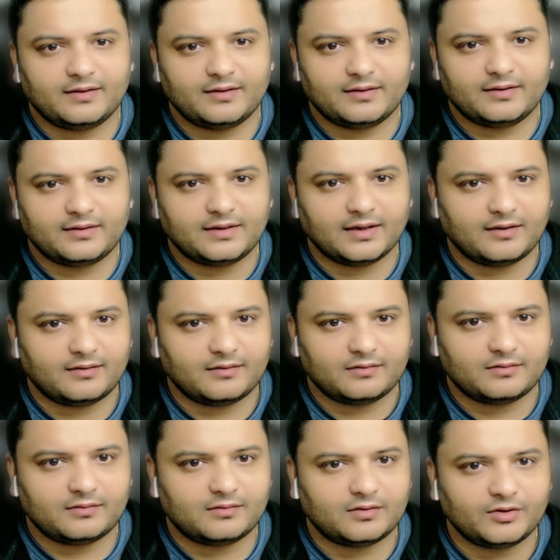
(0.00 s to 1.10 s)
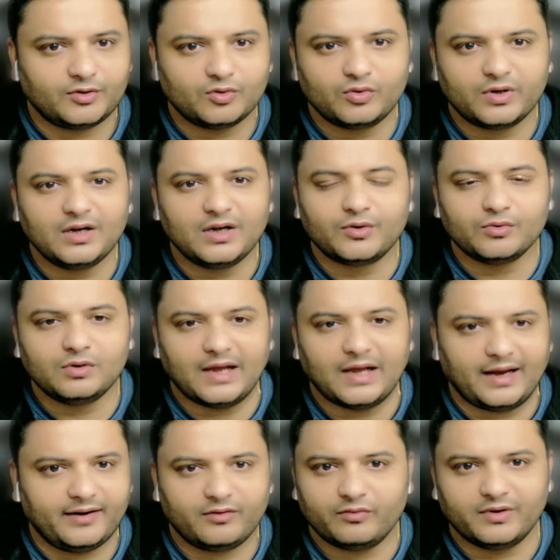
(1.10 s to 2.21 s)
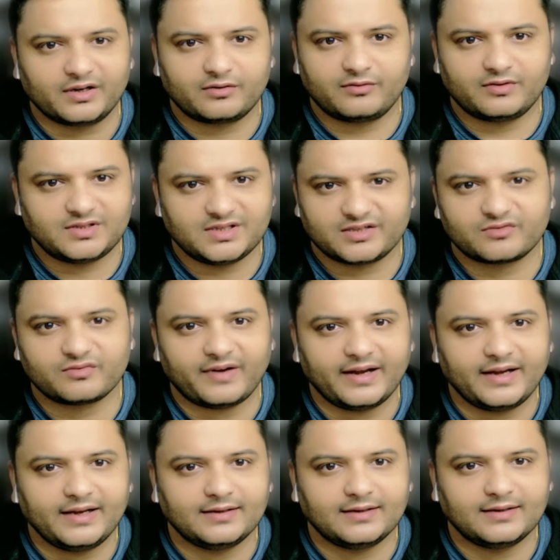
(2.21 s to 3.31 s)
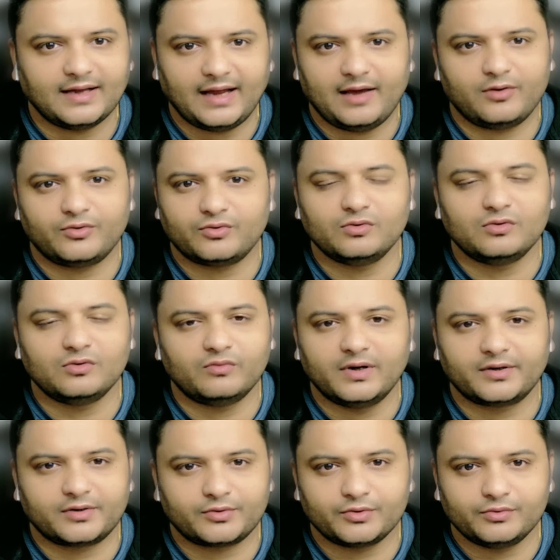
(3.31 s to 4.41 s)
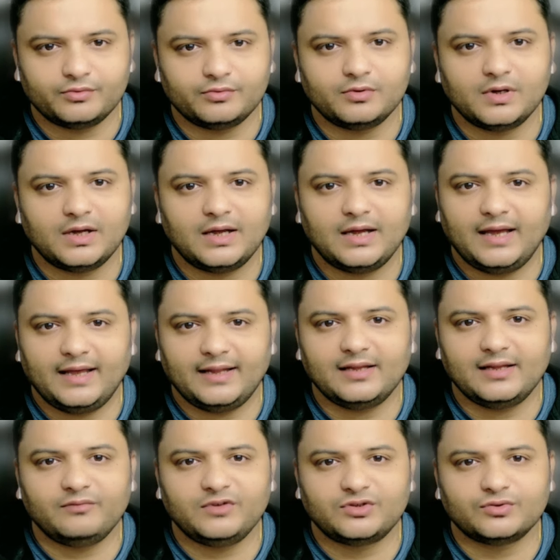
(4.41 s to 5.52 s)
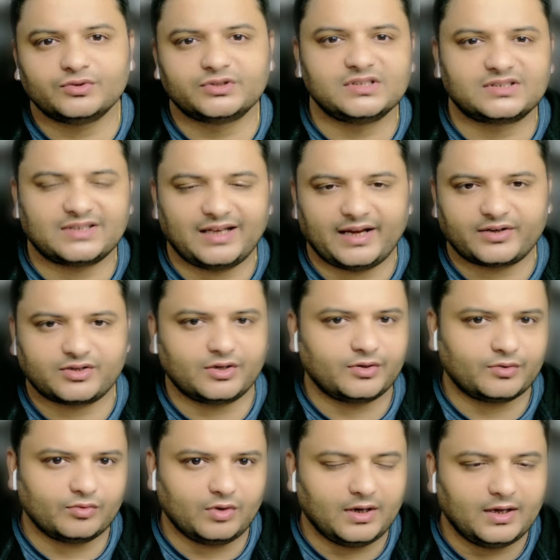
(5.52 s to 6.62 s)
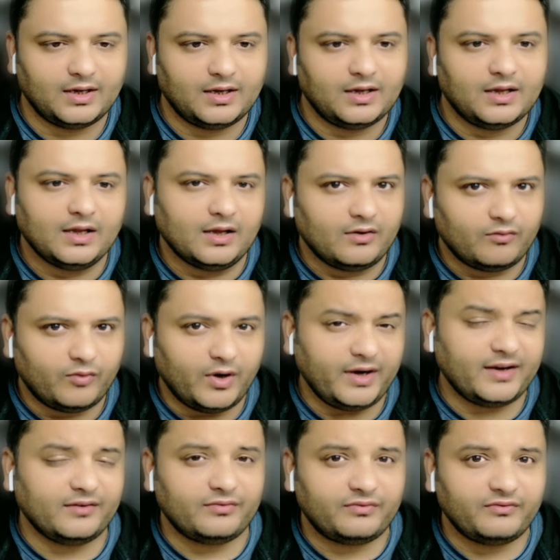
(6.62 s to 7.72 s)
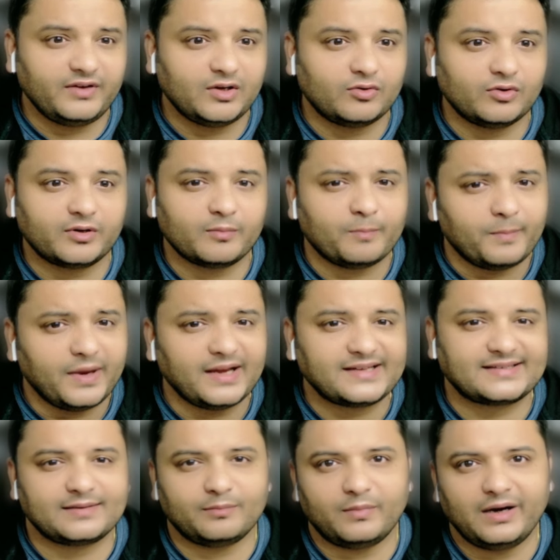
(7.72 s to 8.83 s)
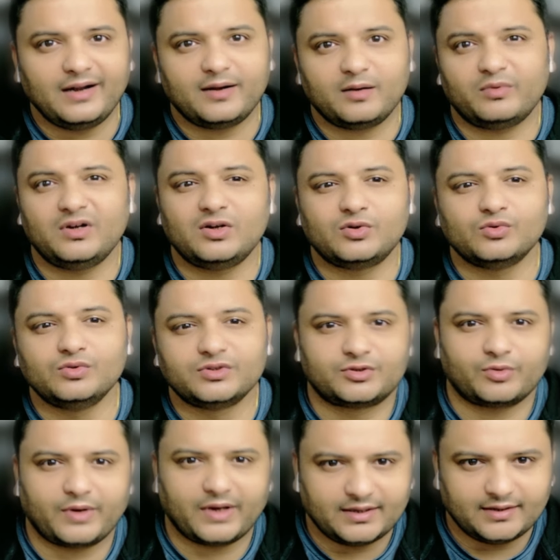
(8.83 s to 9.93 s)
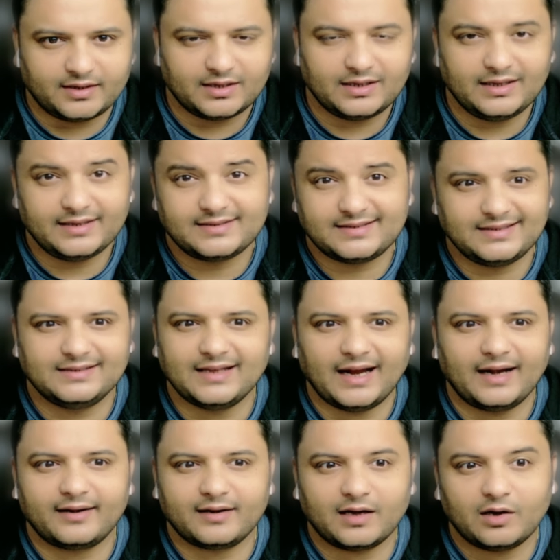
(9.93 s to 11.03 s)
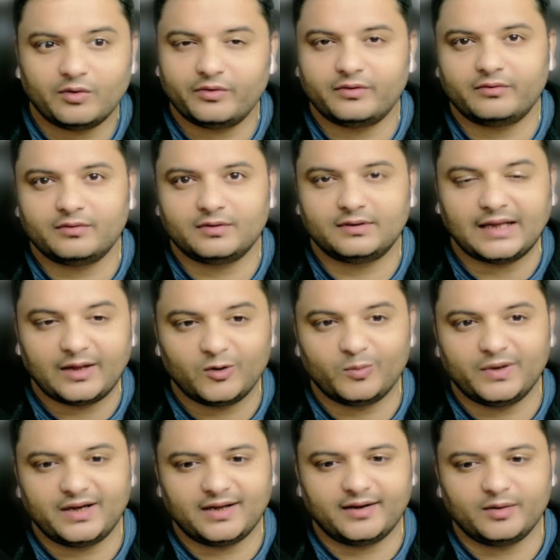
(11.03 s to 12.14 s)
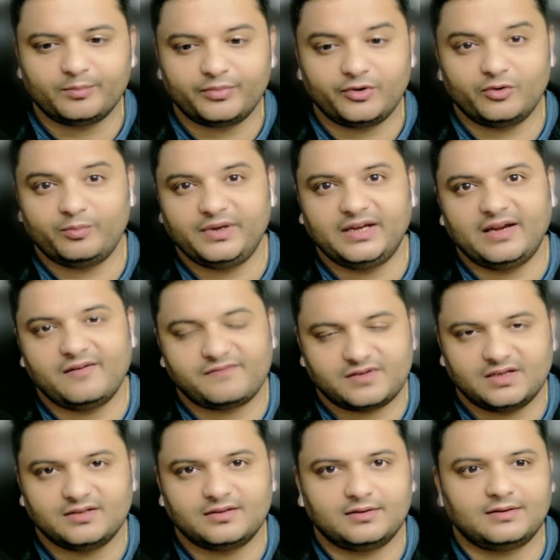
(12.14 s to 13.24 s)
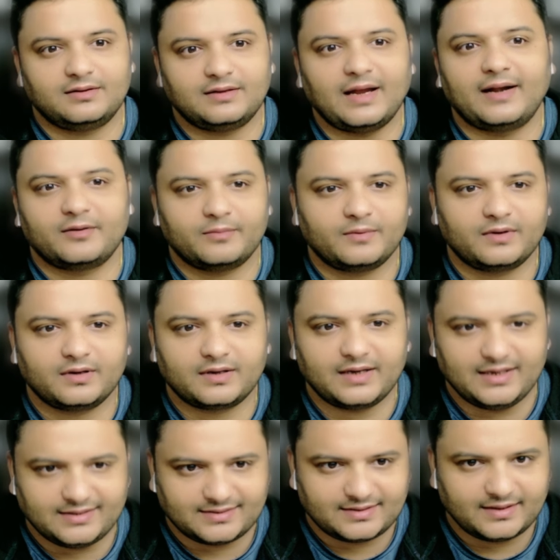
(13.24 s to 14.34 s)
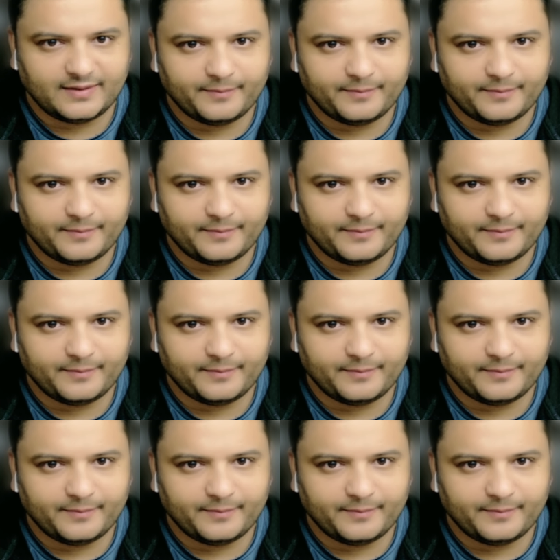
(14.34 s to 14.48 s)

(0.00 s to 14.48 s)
the Doodle tool and it worked just fine. The arrow tool worked too. And then we chose the selection tool. What if we could mix multiple tools together? Let's see that how Nano Banana Pro behaves in that case.